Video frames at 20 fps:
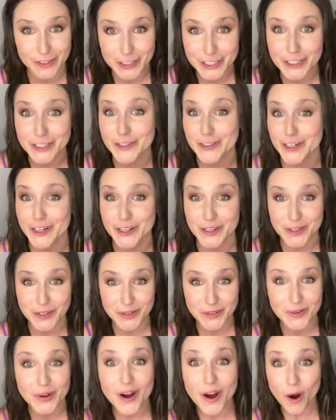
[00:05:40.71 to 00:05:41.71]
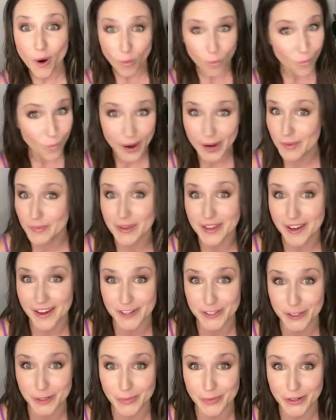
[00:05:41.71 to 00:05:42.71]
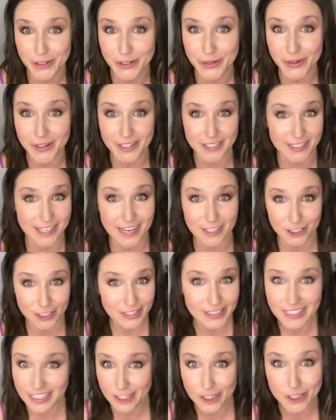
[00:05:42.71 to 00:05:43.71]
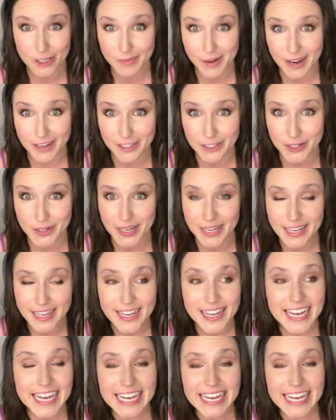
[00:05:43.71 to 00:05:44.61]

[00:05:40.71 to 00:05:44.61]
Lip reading: for children who want to be entrepreneurs, to actually teach them how to do it,